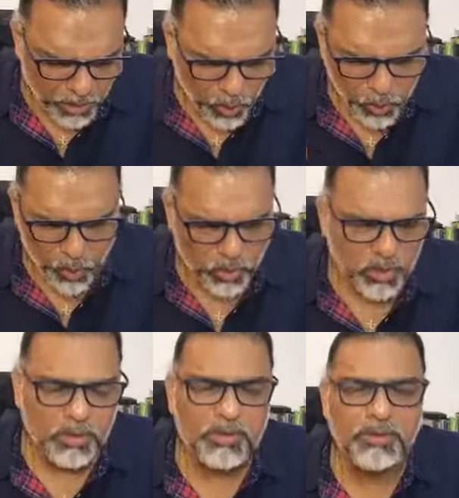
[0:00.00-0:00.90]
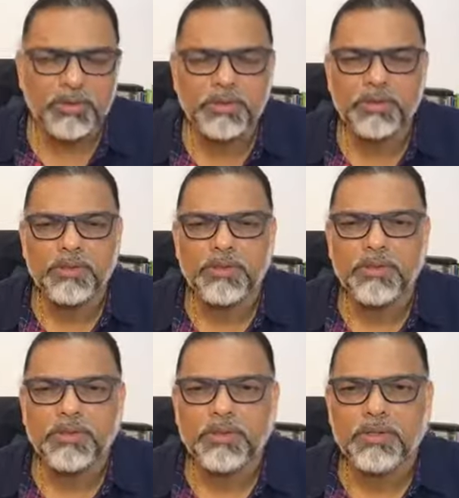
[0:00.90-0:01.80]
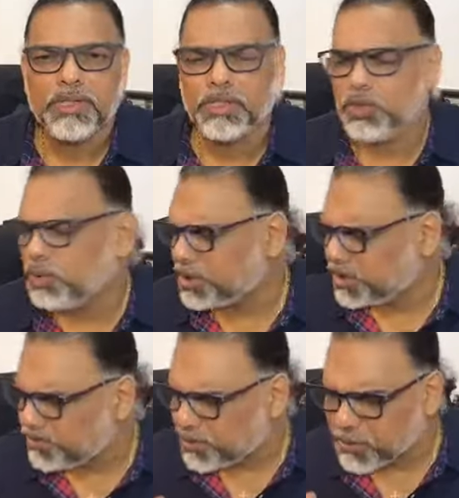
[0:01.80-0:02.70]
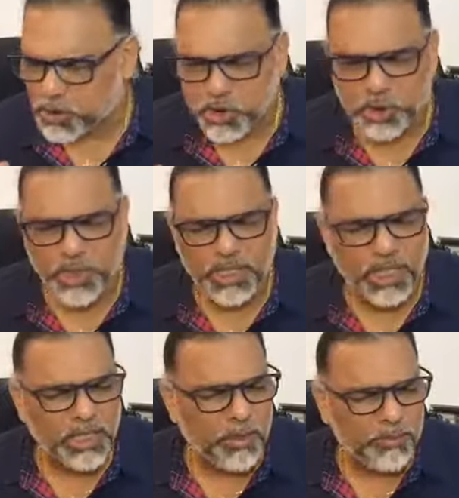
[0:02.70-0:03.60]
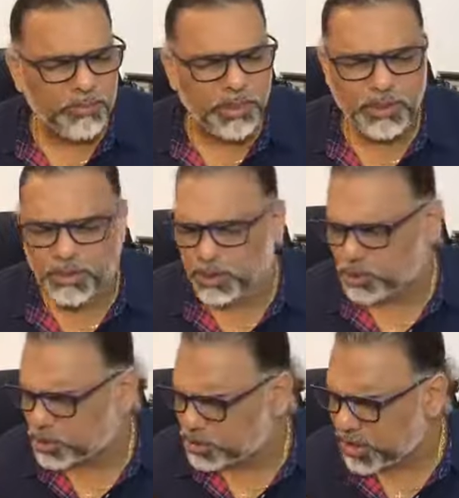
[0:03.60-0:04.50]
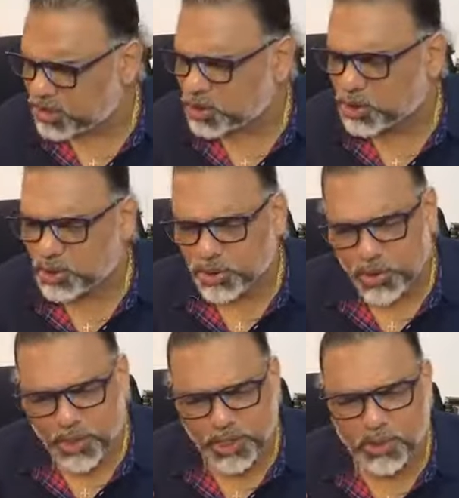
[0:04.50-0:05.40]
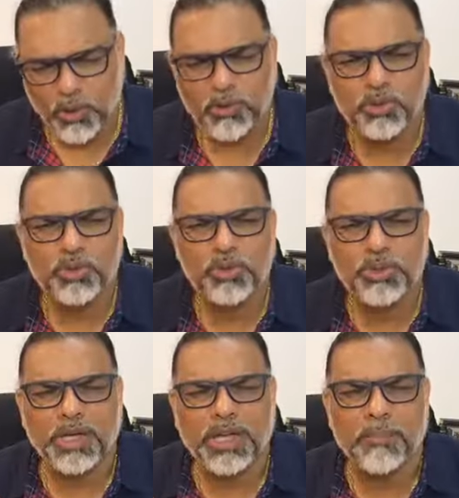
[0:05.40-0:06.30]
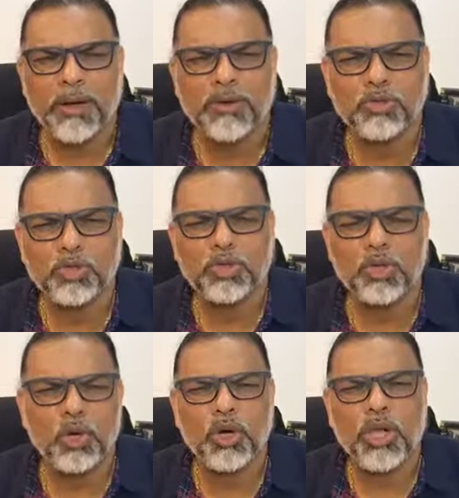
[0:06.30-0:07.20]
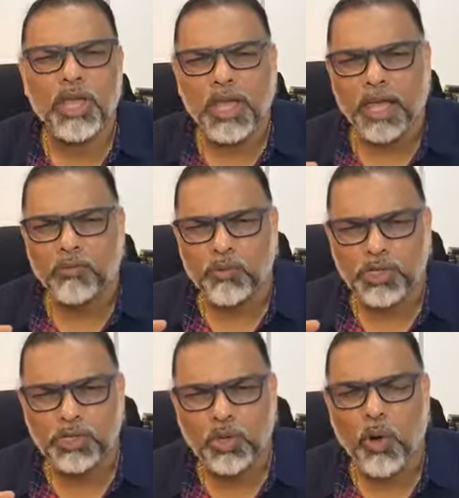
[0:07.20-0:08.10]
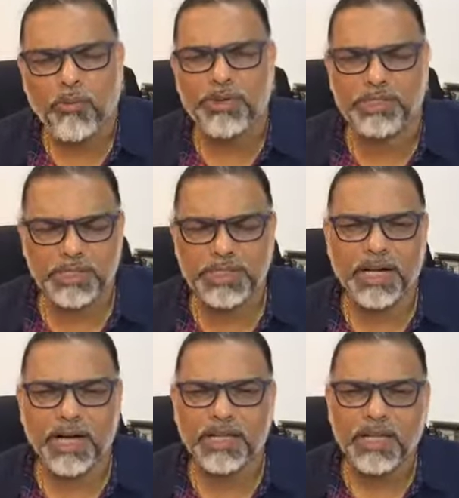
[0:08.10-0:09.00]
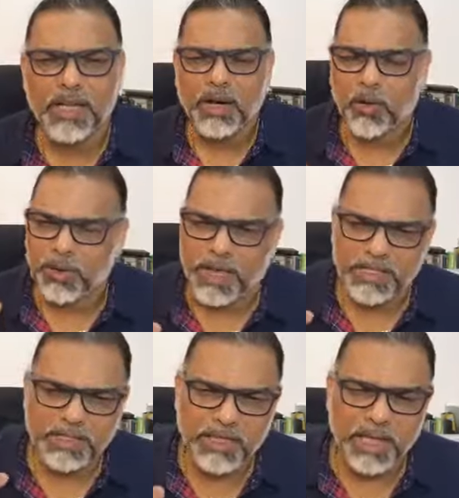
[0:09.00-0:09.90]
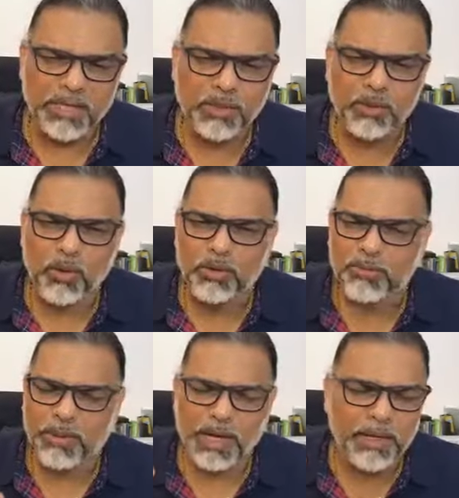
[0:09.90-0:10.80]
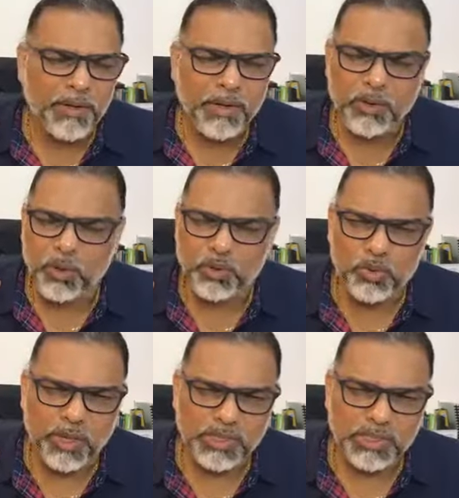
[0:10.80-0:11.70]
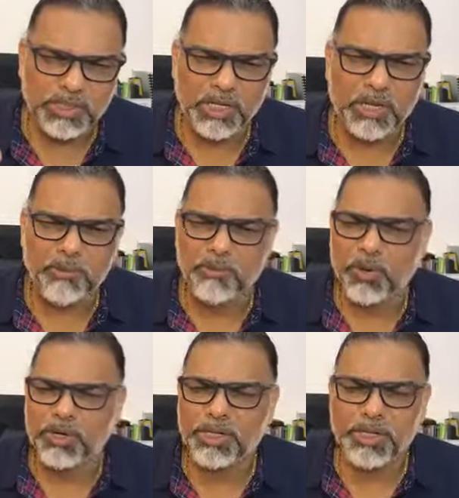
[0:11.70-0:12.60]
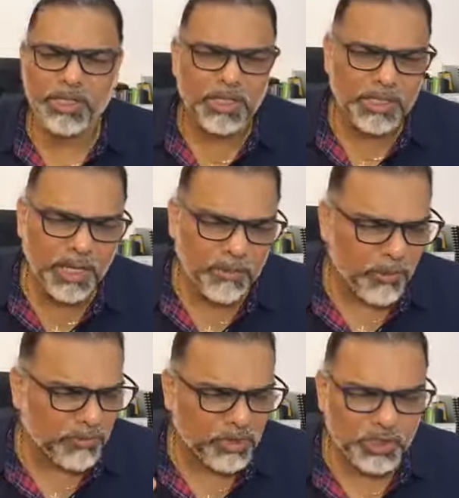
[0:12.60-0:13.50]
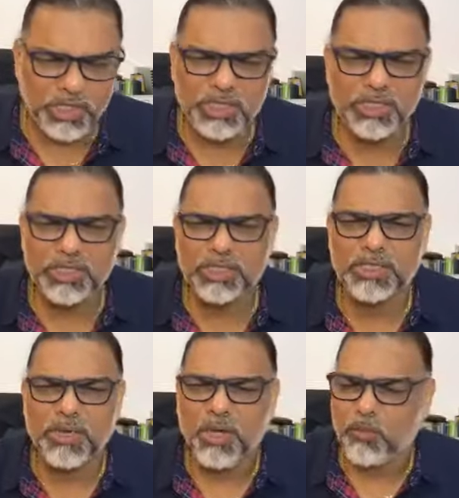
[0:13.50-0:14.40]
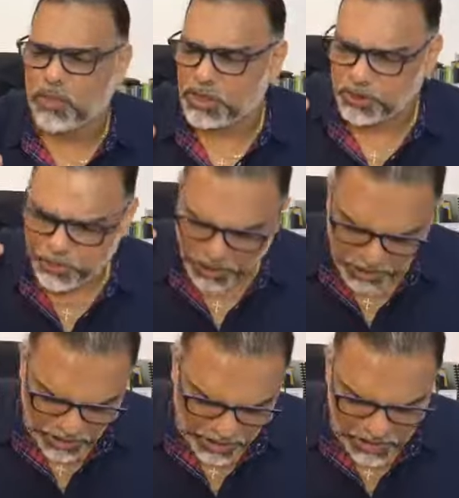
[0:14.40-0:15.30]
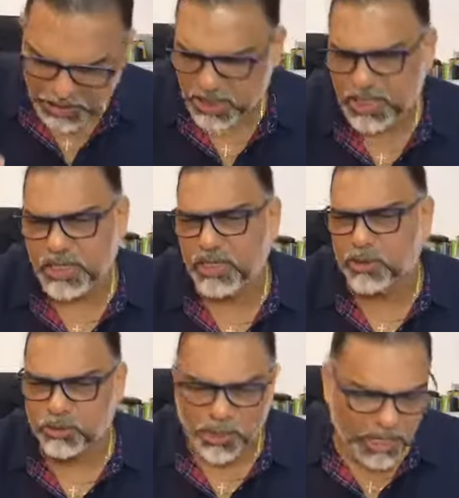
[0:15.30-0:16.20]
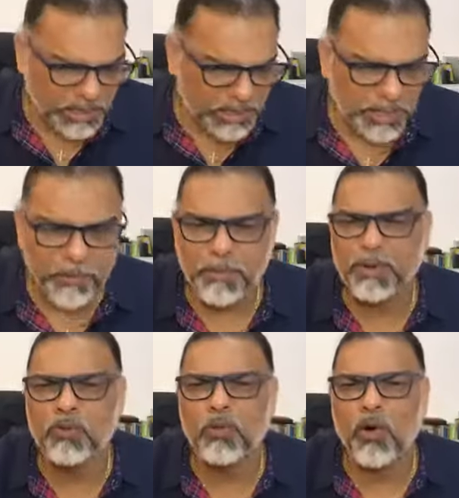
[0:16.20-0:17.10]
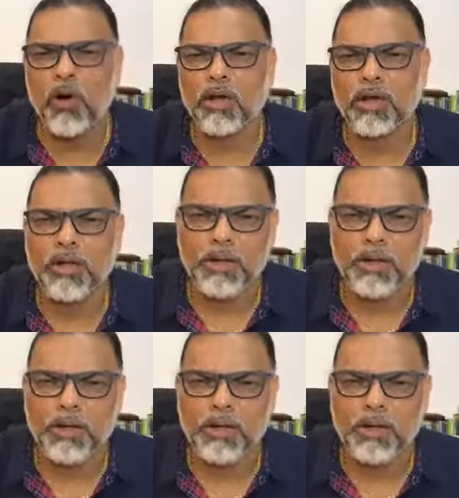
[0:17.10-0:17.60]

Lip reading: whole, that you will give them the strength and the ability to stand strong and go through and come out strong and victorious, O God. Lord, I thank you, Lord, by those who are sick in body, in the name of Jesus, we speak healing. Rise up and walk.